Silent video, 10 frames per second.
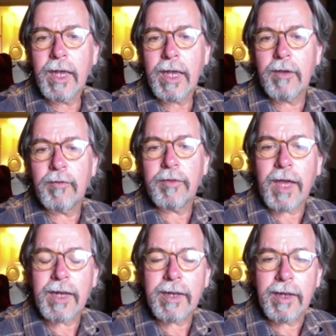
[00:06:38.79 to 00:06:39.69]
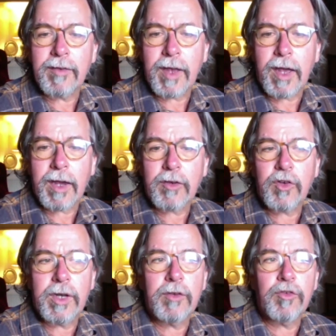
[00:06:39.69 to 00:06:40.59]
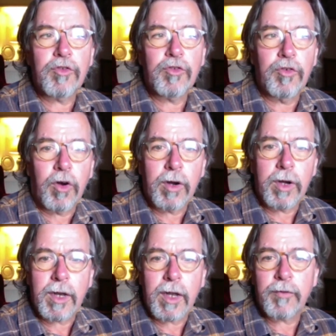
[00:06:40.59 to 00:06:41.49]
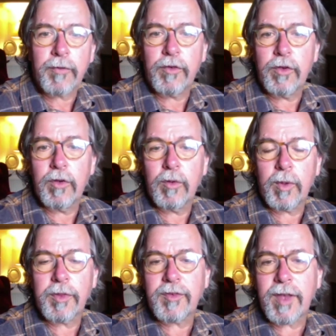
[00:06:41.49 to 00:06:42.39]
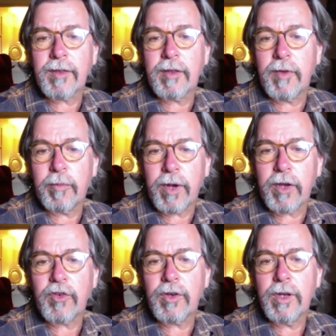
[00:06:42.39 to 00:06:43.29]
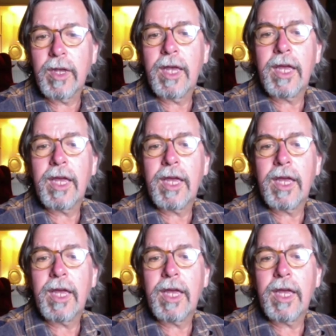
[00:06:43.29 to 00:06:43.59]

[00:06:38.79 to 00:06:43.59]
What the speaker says: if that is actually strong enough to withstand the vibration,